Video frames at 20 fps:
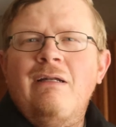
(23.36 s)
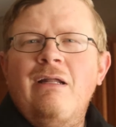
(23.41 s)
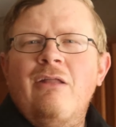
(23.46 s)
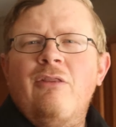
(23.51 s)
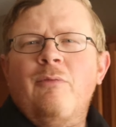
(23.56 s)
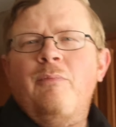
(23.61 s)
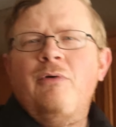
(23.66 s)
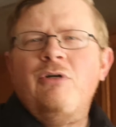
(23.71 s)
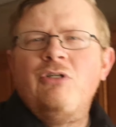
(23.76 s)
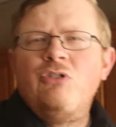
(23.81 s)
Now
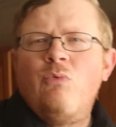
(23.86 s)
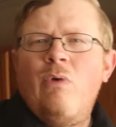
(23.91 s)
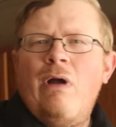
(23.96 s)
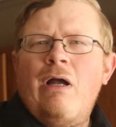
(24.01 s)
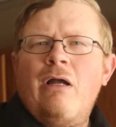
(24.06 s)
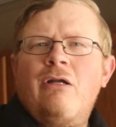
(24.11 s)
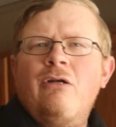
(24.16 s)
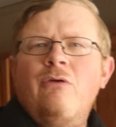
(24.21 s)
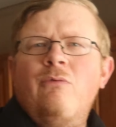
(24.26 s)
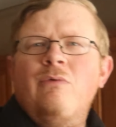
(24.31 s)
the
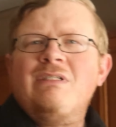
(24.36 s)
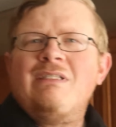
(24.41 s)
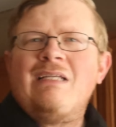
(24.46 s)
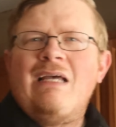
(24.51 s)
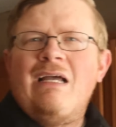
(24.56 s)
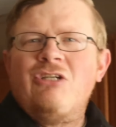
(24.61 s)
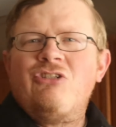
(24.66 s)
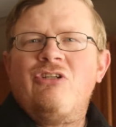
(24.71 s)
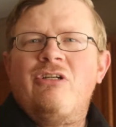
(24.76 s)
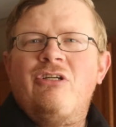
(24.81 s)
Bushwacker was
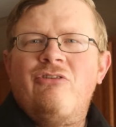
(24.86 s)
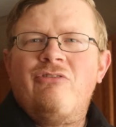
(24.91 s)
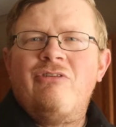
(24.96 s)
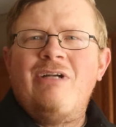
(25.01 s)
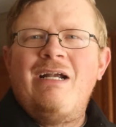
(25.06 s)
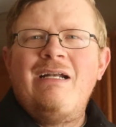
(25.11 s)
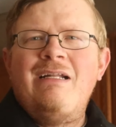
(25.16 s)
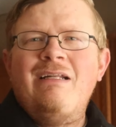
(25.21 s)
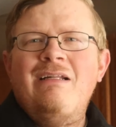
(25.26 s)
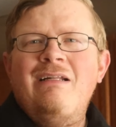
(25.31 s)
actually
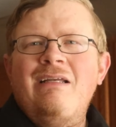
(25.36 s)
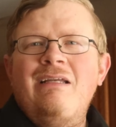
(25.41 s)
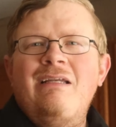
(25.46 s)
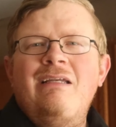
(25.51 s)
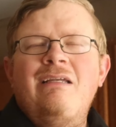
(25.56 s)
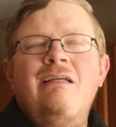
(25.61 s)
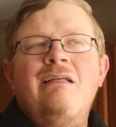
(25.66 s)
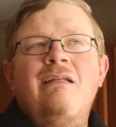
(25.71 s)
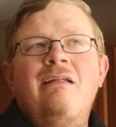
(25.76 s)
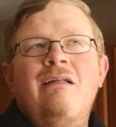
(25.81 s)
created
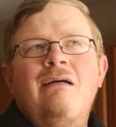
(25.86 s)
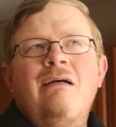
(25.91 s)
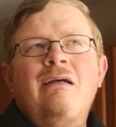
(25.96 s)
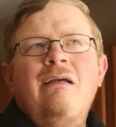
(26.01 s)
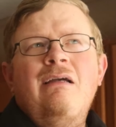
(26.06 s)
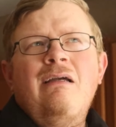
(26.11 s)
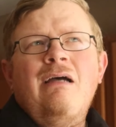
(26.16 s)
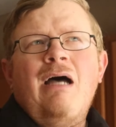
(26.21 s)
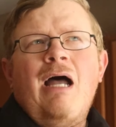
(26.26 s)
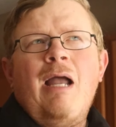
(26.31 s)
in,
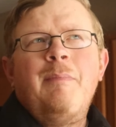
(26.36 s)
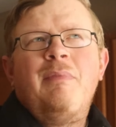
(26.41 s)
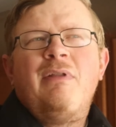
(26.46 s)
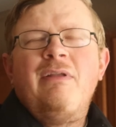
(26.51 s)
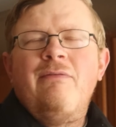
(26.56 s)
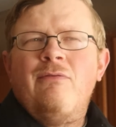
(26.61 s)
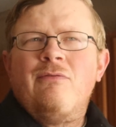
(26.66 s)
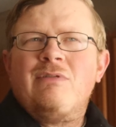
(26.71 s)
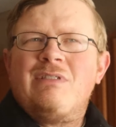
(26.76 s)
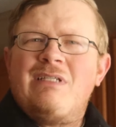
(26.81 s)
I
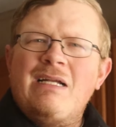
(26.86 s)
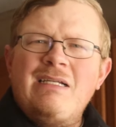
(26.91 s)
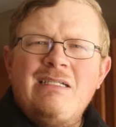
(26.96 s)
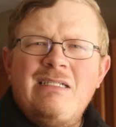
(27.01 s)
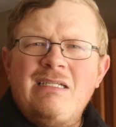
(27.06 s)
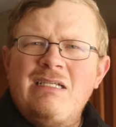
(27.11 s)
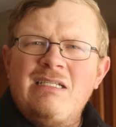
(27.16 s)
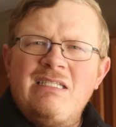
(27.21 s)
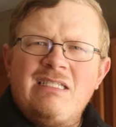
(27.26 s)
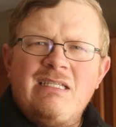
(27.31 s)
believe it was
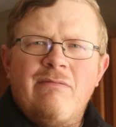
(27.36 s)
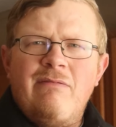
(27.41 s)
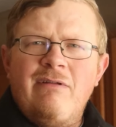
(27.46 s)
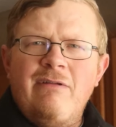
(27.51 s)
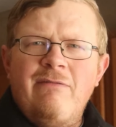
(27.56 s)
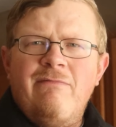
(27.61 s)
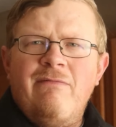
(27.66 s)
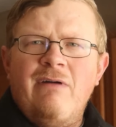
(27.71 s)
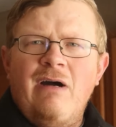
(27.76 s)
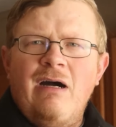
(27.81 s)

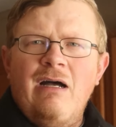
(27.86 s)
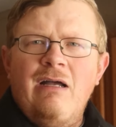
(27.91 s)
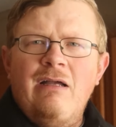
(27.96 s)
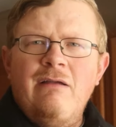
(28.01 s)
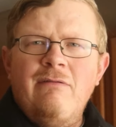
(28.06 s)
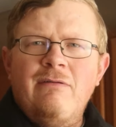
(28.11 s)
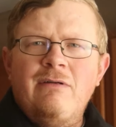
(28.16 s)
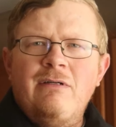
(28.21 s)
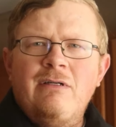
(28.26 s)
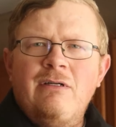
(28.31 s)

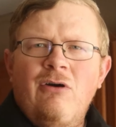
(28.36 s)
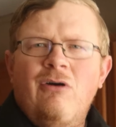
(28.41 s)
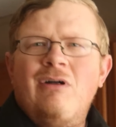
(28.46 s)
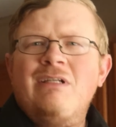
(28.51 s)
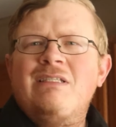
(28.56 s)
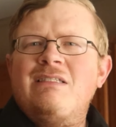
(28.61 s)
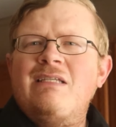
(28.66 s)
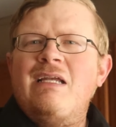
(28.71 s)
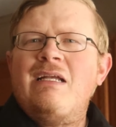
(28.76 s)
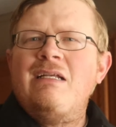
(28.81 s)
1975
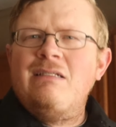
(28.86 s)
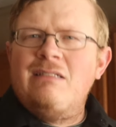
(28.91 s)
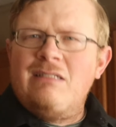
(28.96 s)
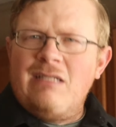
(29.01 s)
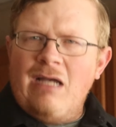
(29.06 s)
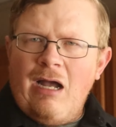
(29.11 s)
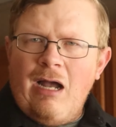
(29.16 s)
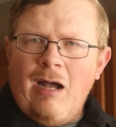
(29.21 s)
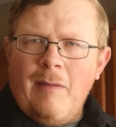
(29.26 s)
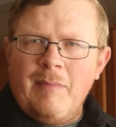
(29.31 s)
on St.
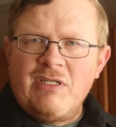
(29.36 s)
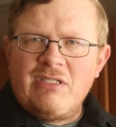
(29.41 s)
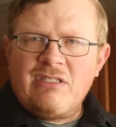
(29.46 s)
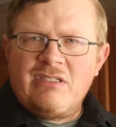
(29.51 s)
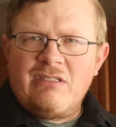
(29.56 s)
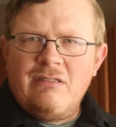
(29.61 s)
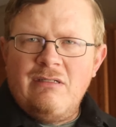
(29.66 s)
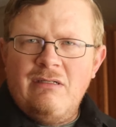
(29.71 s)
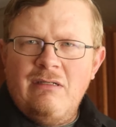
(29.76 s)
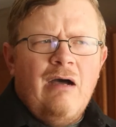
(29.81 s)

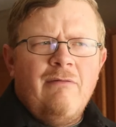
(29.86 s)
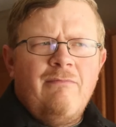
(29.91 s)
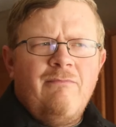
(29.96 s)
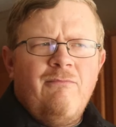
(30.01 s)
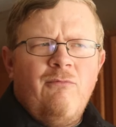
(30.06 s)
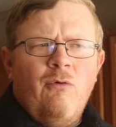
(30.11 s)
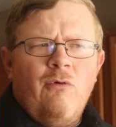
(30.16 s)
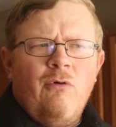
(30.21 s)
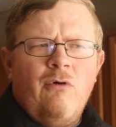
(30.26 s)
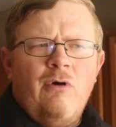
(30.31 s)
Thomas
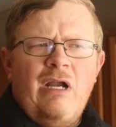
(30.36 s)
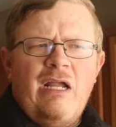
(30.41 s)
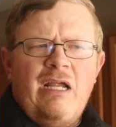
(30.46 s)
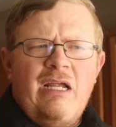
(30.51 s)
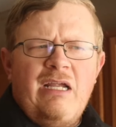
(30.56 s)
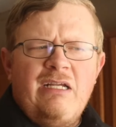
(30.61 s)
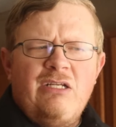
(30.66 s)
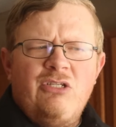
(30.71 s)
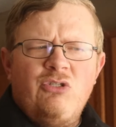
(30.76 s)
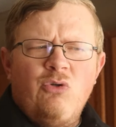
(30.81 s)
for
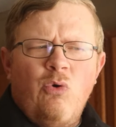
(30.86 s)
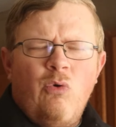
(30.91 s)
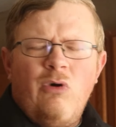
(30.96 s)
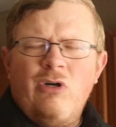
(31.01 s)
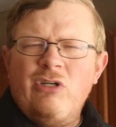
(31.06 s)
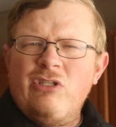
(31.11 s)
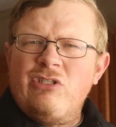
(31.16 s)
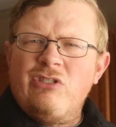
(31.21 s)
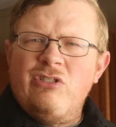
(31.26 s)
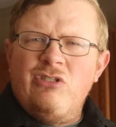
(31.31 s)
a
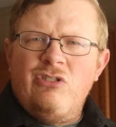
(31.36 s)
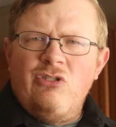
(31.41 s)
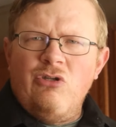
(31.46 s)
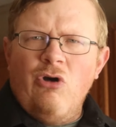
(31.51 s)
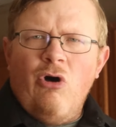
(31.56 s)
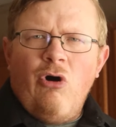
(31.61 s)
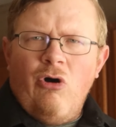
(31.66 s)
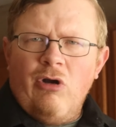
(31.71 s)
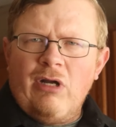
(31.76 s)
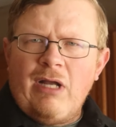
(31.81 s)
tourist
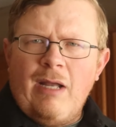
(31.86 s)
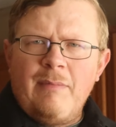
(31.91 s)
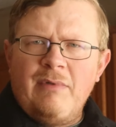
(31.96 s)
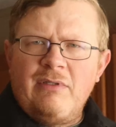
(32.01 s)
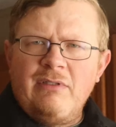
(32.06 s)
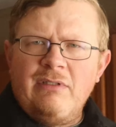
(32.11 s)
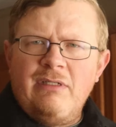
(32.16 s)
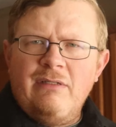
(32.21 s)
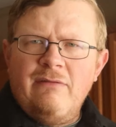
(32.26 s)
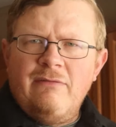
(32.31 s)
dog, I
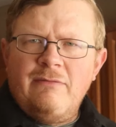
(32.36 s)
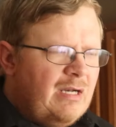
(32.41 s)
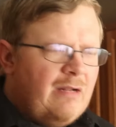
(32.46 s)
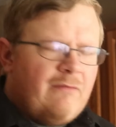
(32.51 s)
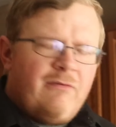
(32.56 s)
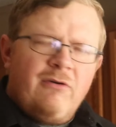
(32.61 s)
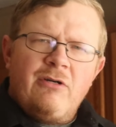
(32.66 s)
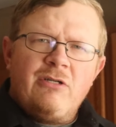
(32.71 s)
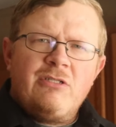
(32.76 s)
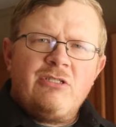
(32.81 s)
believe. But
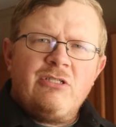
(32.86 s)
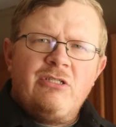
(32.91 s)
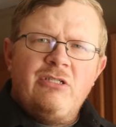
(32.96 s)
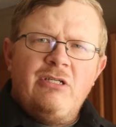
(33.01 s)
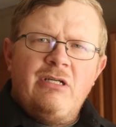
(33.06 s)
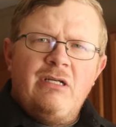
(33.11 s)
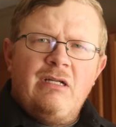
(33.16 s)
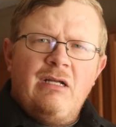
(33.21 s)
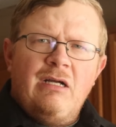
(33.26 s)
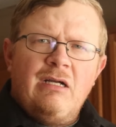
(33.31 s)
I've heard it's
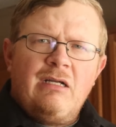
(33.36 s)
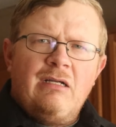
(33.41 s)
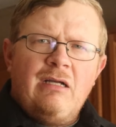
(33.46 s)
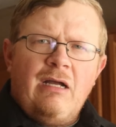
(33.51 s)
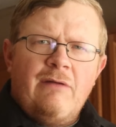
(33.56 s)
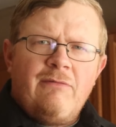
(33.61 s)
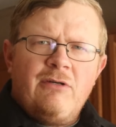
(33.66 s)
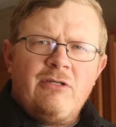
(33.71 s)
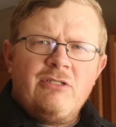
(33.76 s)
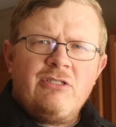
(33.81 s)

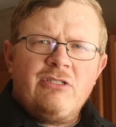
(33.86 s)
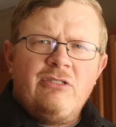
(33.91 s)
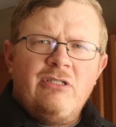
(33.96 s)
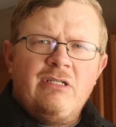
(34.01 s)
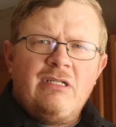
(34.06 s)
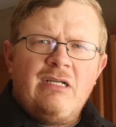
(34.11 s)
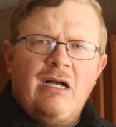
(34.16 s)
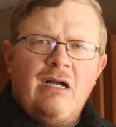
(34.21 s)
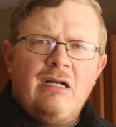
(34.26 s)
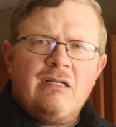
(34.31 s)
a
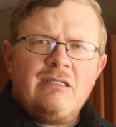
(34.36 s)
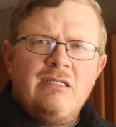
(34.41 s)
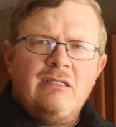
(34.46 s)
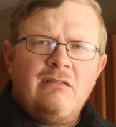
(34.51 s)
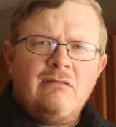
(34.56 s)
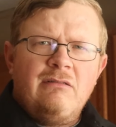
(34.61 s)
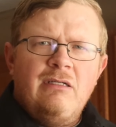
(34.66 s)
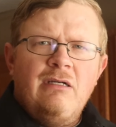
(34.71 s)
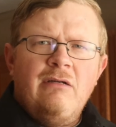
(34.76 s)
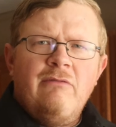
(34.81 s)
good
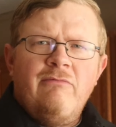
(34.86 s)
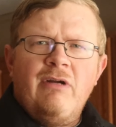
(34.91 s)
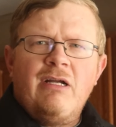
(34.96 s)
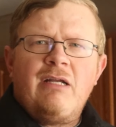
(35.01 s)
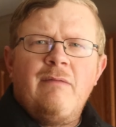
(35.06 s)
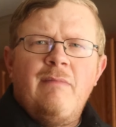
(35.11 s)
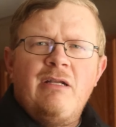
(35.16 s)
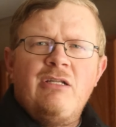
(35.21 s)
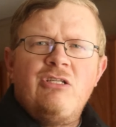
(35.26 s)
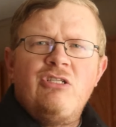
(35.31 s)
cocktail,
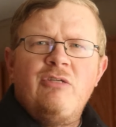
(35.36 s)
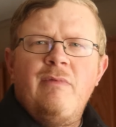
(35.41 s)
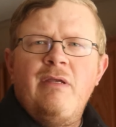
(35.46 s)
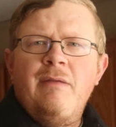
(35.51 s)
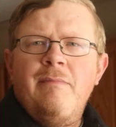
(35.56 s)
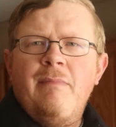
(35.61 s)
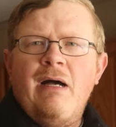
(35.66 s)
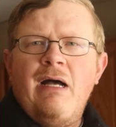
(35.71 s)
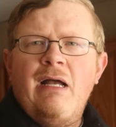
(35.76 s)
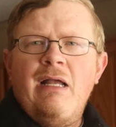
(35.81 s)
recommended to
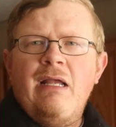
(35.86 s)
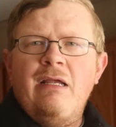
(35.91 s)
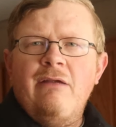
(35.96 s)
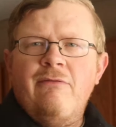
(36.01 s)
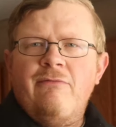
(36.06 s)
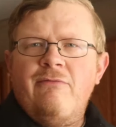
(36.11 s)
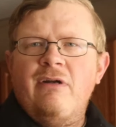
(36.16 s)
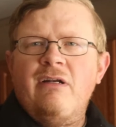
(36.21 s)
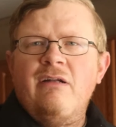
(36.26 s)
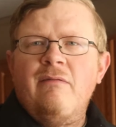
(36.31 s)
me by a
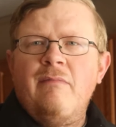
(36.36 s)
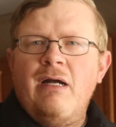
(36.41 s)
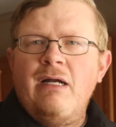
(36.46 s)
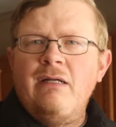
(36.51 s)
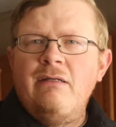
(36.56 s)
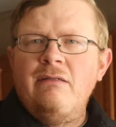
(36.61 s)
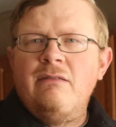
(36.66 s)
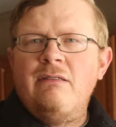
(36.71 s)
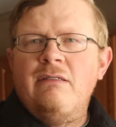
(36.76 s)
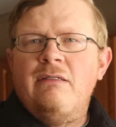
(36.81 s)
friend of
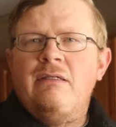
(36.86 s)
mine.